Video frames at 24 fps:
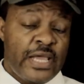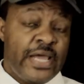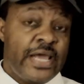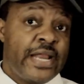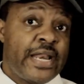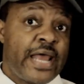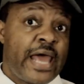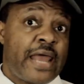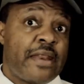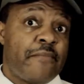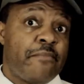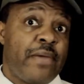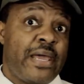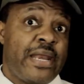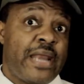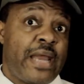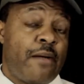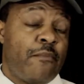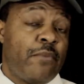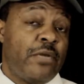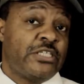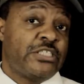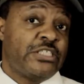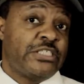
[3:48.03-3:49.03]
and I didn't pay
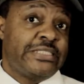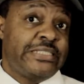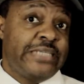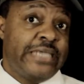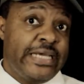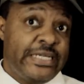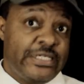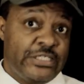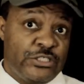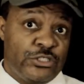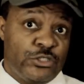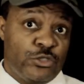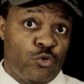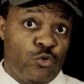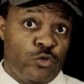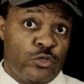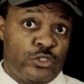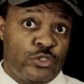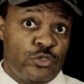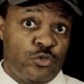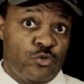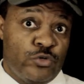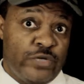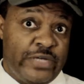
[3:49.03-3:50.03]
that much attention to
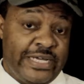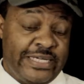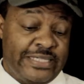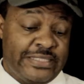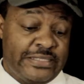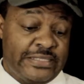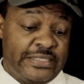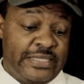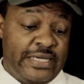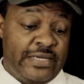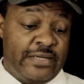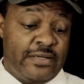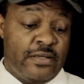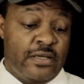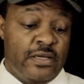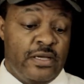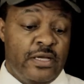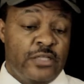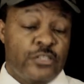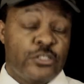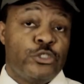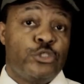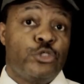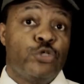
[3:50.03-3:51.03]
it to an extent
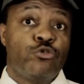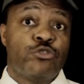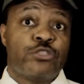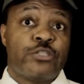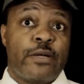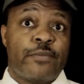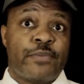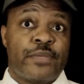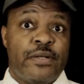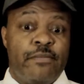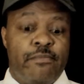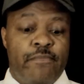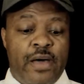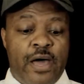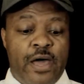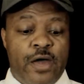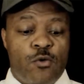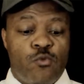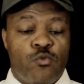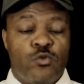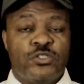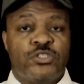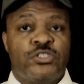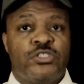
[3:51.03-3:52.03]
to do something
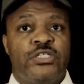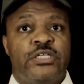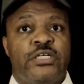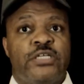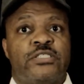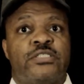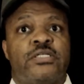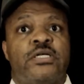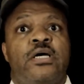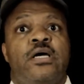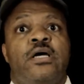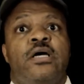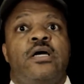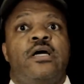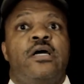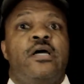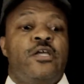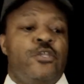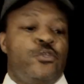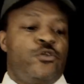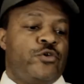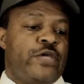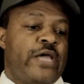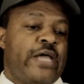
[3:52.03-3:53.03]
about it, was this.
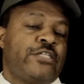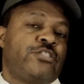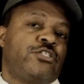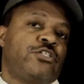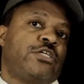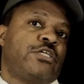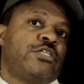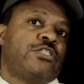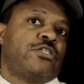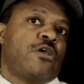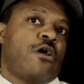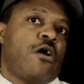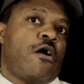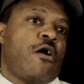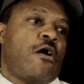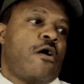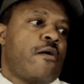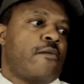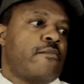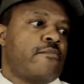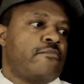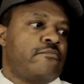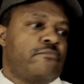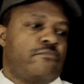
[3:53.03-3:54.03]
You got your
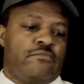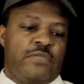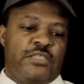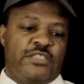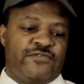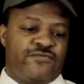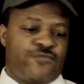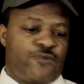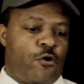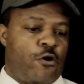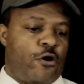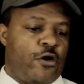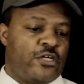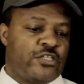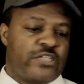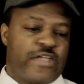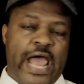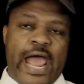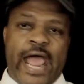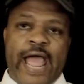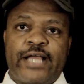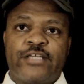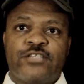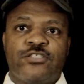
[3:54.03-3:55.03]
guitar as far as
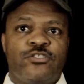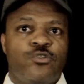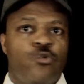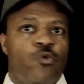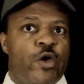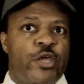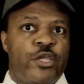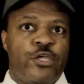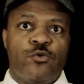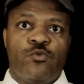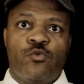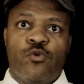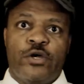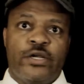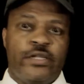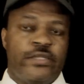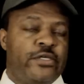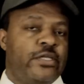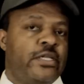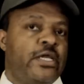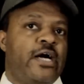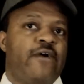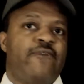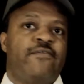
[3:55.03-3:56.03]
action the way you want it.
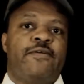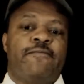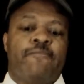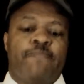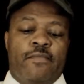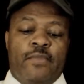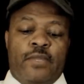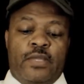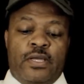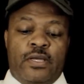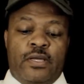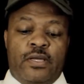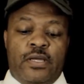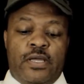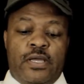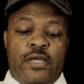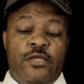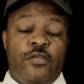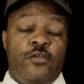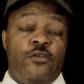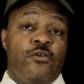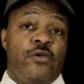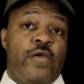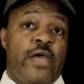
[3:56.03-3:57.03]
You love it.
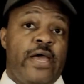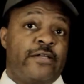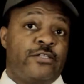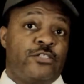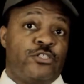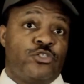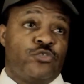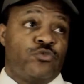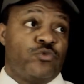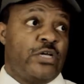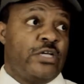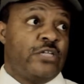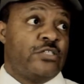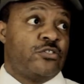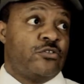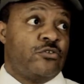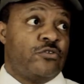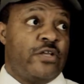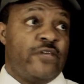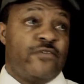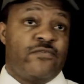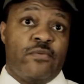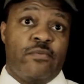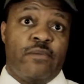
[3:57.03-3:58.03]
And you had your strings
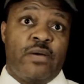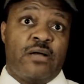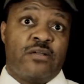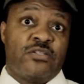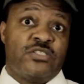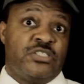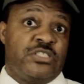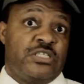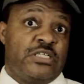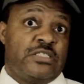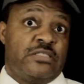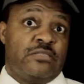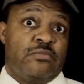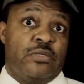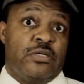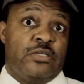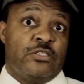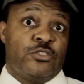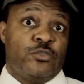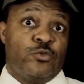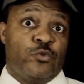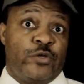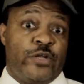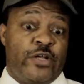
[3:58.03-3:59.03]
on there for about 6
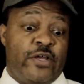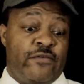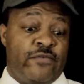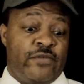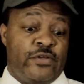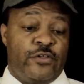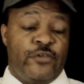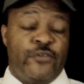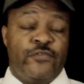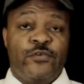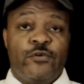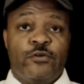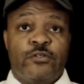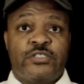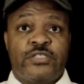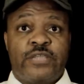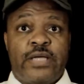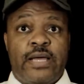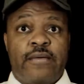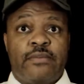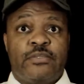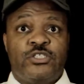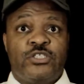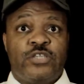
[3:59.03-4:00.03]
months or whatever, and you feel it's time to